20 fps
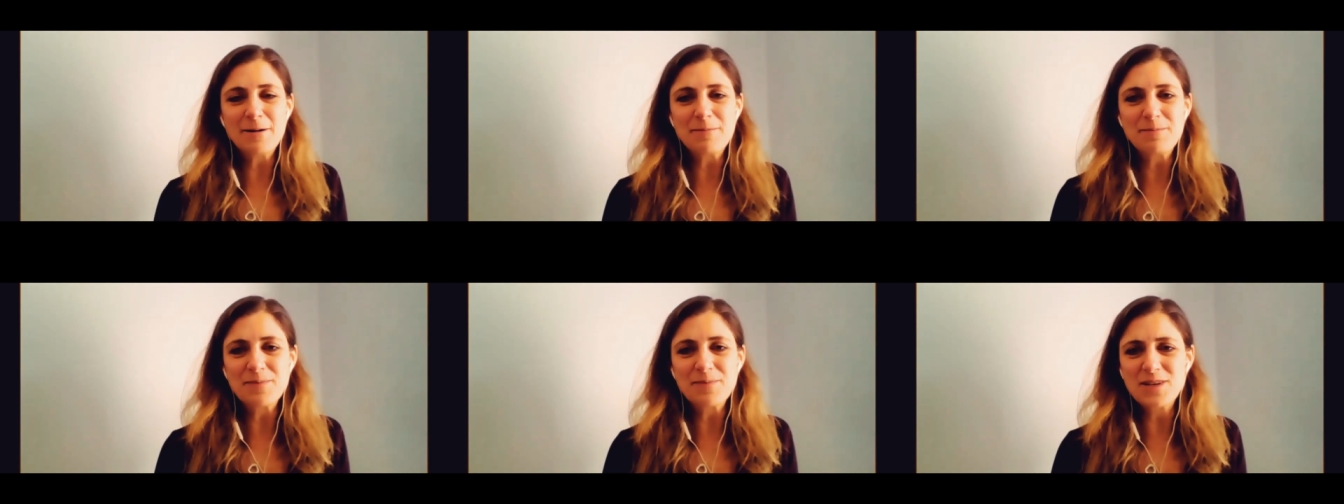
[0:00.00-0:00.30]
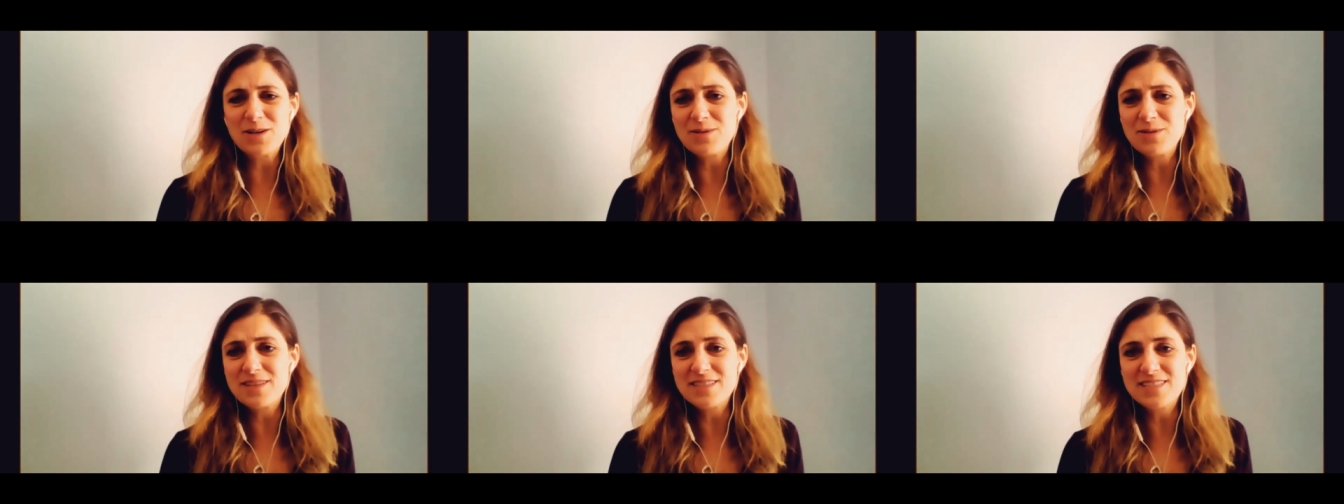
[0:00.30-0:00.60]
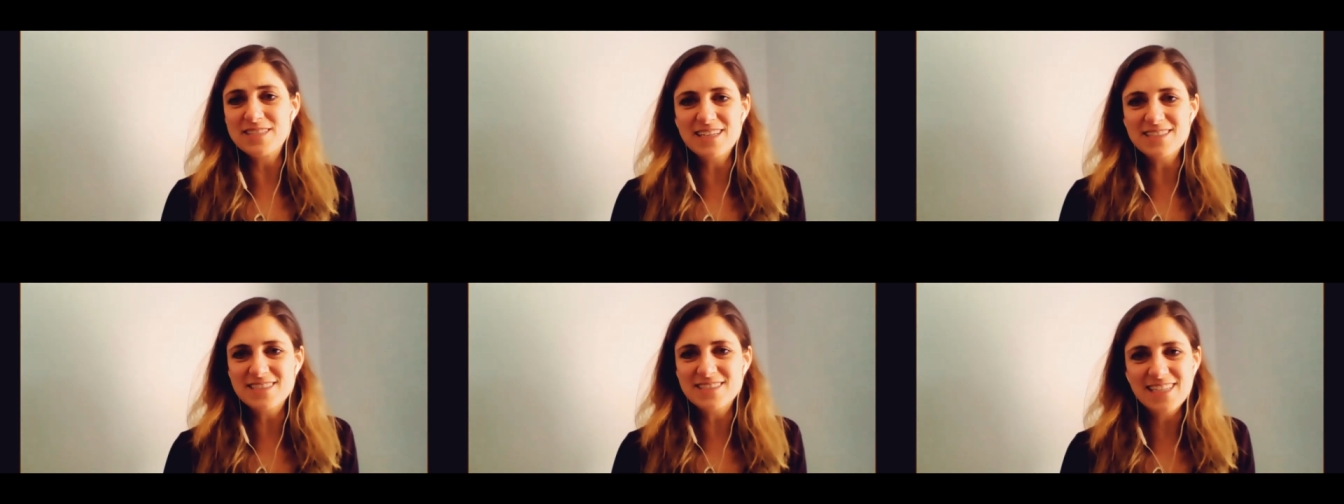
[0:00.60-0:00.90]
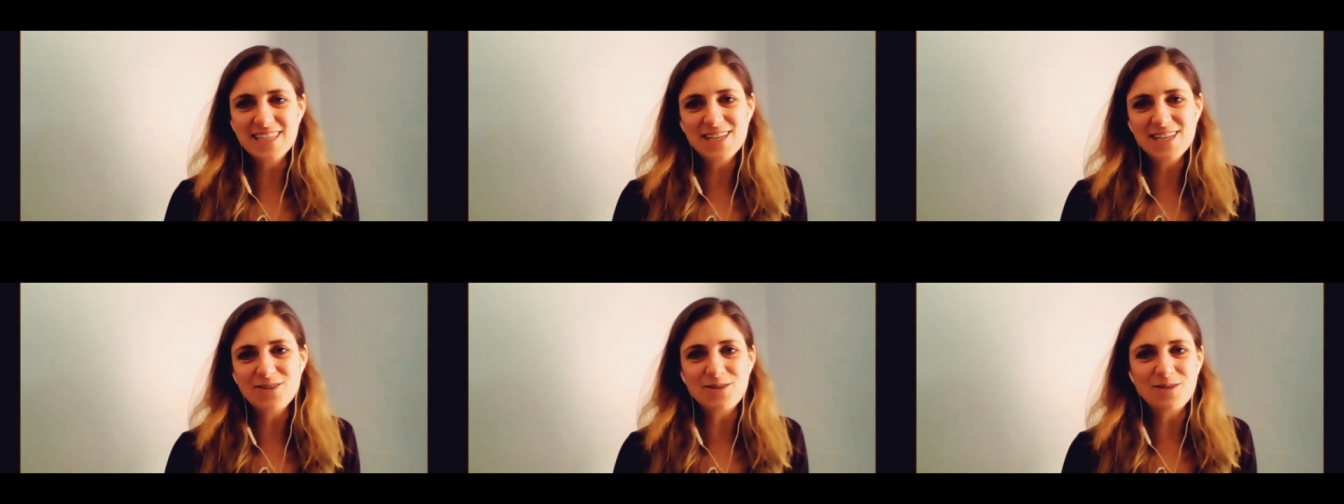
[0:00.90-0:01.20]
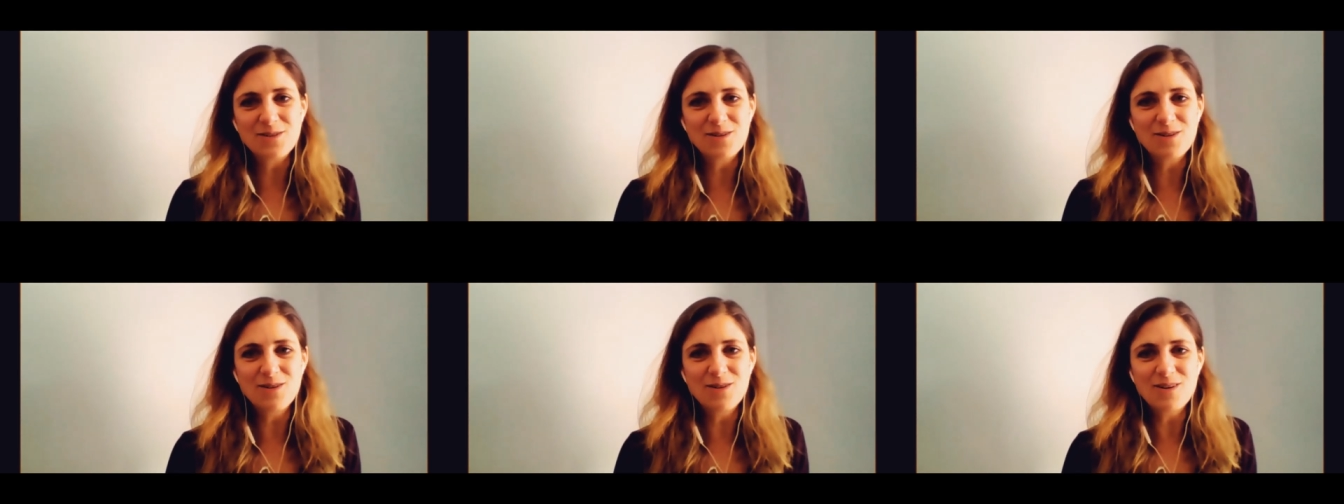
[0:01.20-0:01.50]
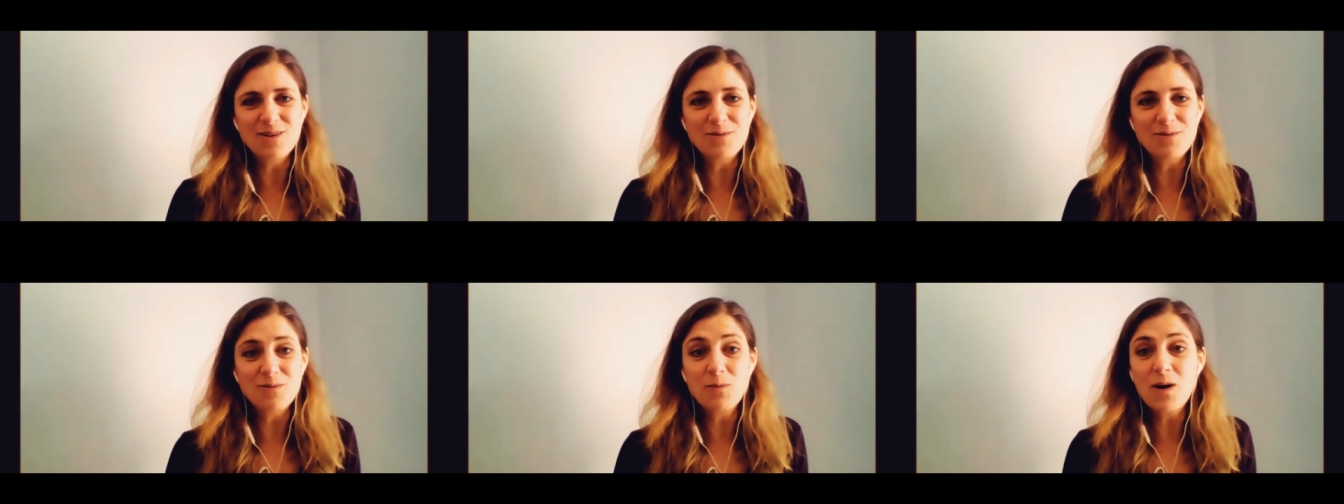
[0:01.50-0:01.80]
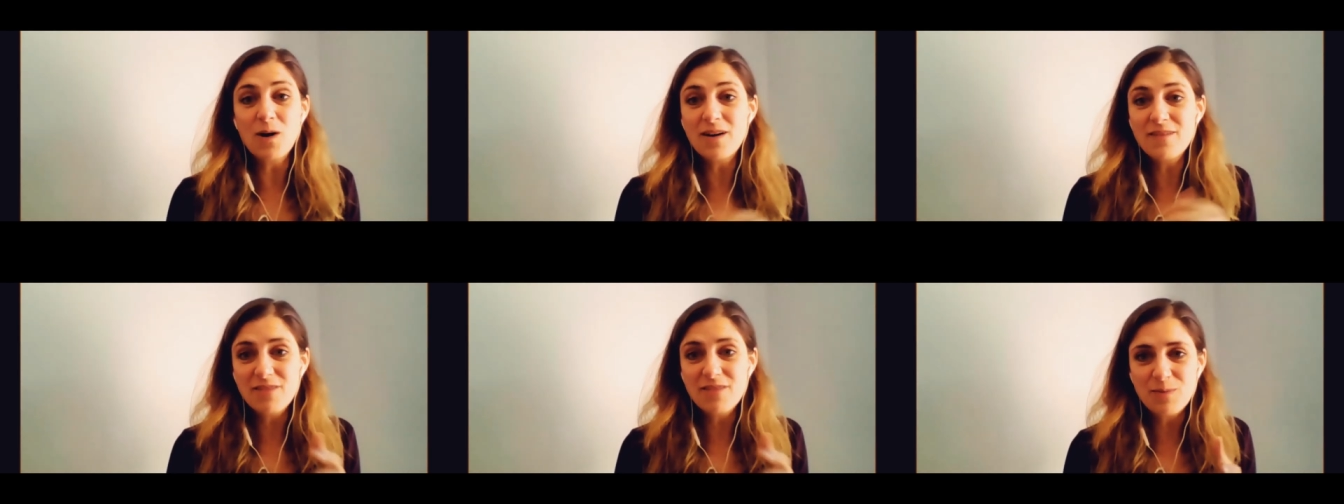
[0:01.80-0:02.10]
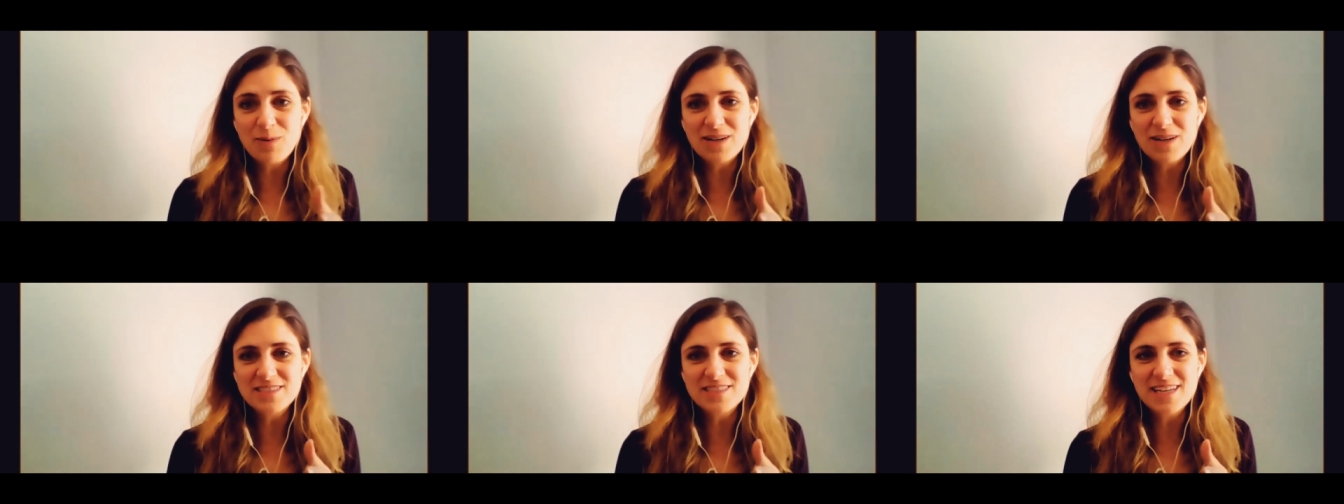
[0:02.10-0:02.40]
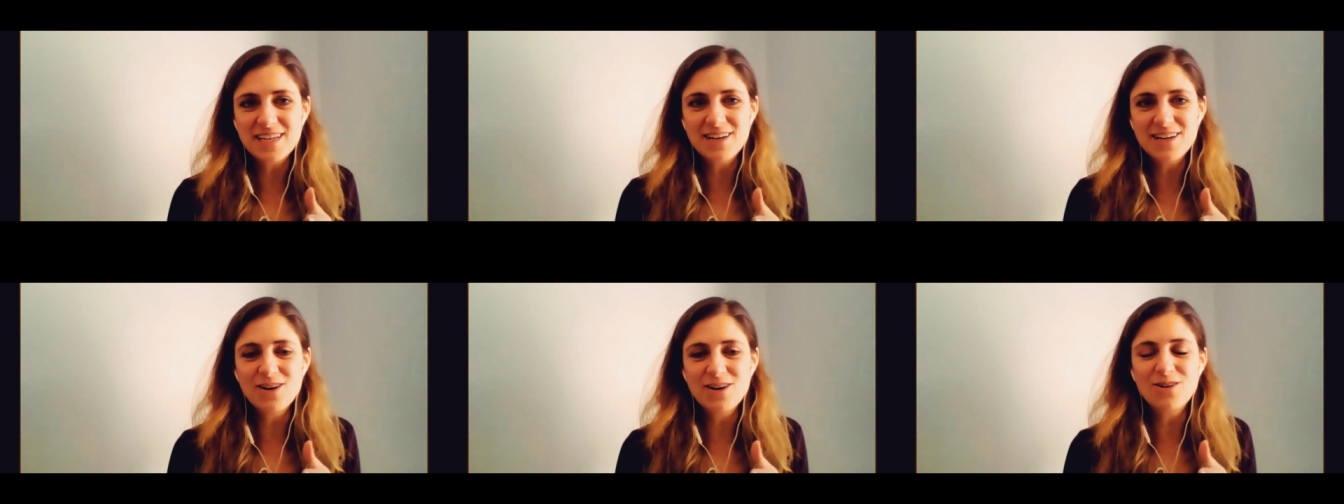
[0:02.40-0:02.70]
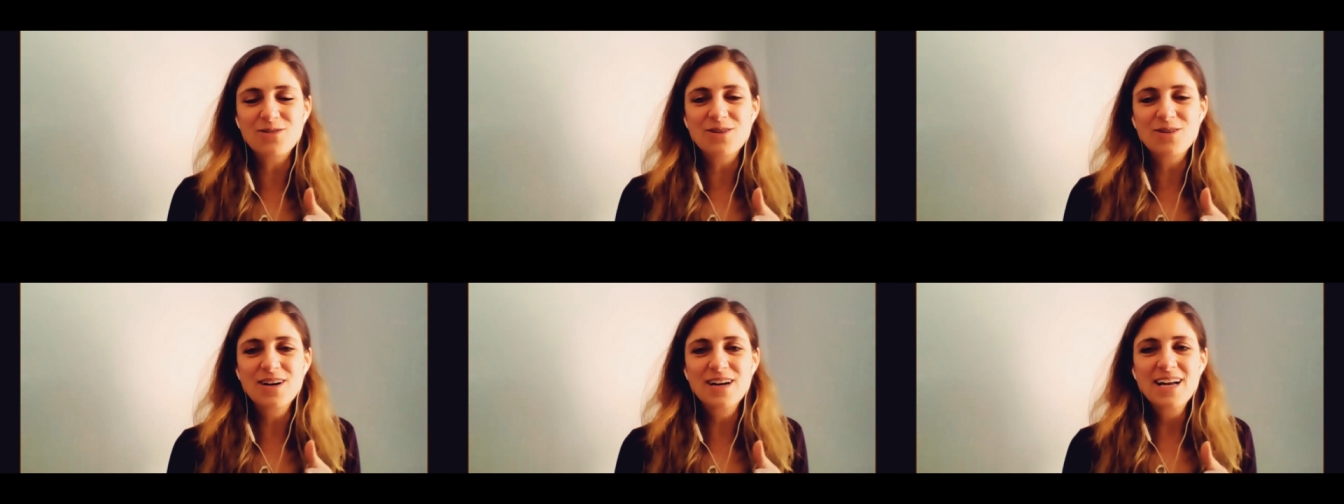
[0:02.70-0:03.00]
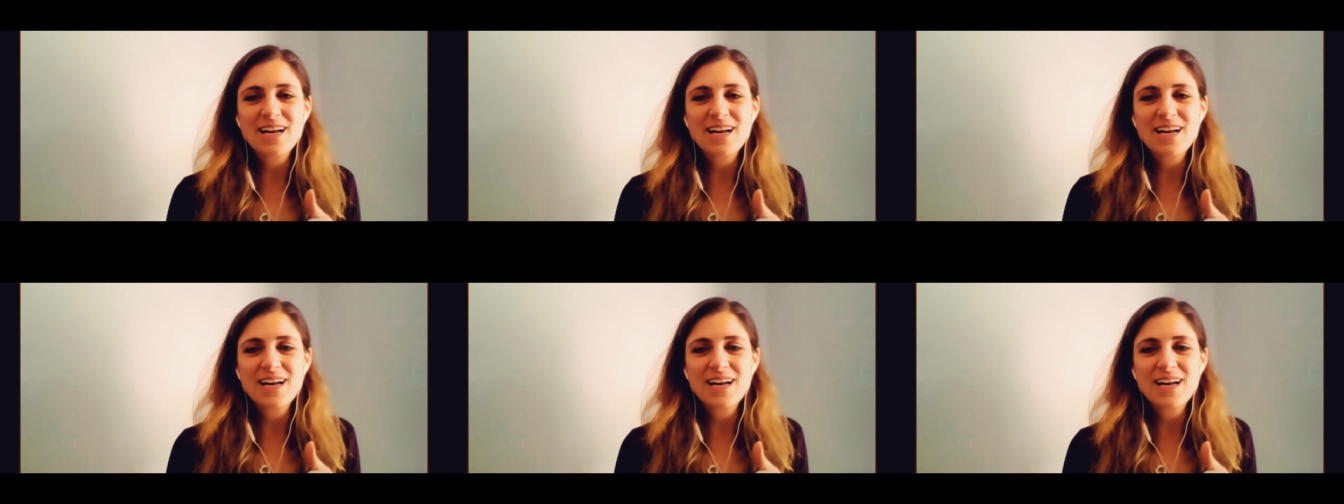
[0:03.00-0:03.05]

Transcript: you know, with the TLC or one of the brands that I know,